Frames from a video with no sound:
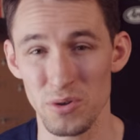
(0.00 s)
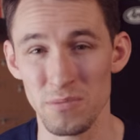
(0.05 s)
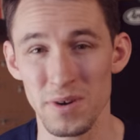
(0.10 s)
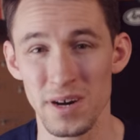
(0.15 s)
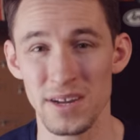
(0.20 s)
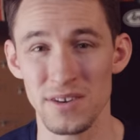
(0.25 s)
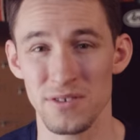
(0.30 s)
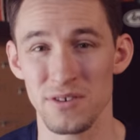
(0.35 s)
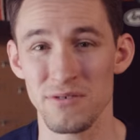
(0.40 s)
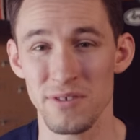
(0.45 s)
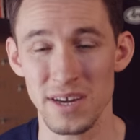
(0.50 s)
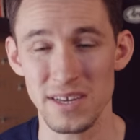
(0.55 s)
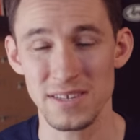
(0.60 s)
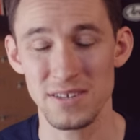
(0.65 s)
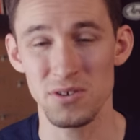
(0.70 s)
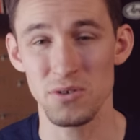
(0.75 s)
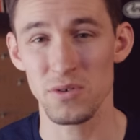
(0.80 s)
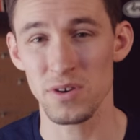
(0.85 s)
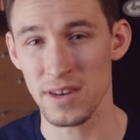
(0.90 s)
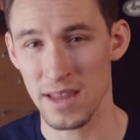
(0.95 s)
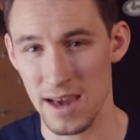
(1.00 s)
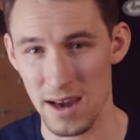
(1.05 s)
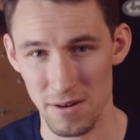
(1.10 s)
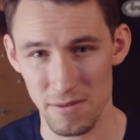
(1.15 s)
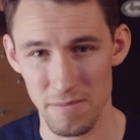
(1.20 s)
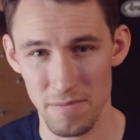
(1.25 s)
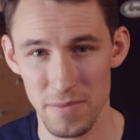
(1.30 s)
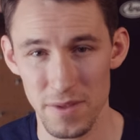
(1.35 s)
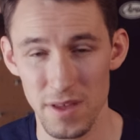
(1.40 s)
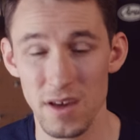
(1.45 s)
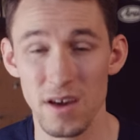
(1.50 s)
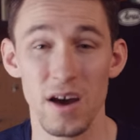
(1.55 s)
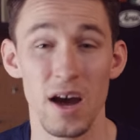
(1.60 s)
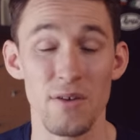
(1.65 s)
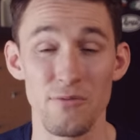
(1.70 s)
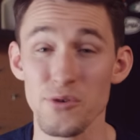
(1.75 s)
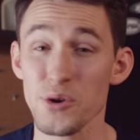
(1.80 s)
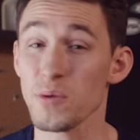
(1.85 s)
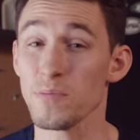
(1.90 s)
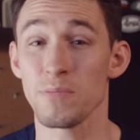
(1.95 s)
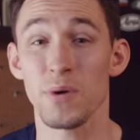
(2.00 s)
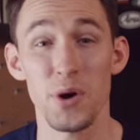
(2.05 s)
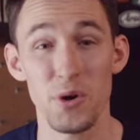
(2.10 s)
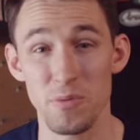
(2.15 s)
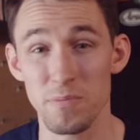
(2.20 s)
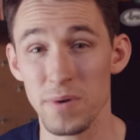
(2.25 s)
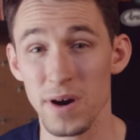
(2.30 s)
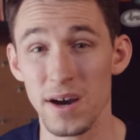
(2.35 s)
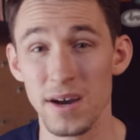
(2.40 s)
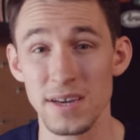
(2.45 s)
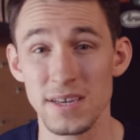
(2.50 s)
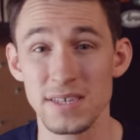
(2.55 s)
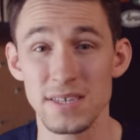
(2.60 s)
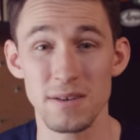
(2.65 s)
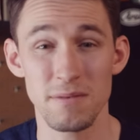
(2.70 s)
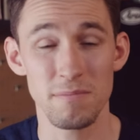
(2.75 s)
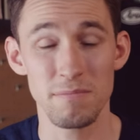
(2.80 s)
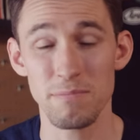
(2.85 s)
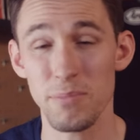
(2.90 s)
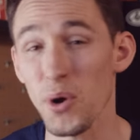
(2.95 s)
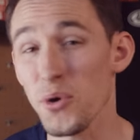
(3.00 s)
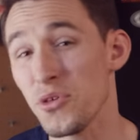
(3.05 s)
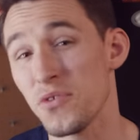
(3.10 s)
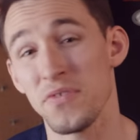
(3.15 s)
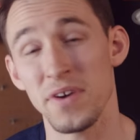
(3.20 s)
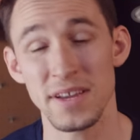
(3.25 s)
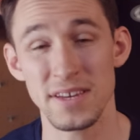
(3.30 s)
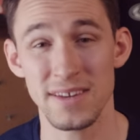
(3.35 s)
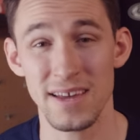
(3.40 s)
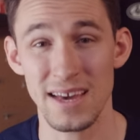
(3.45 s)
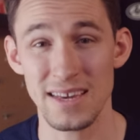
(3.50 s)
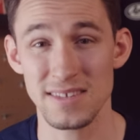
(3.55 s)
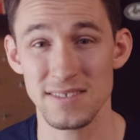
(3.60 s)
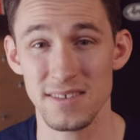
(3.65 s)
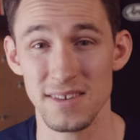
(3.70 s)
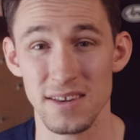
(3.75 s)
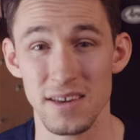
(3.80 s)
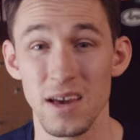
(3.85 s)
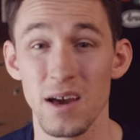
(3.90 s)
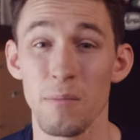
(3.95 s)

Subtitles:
your mind to rest now. I've ridden both bikes, both are fantastic,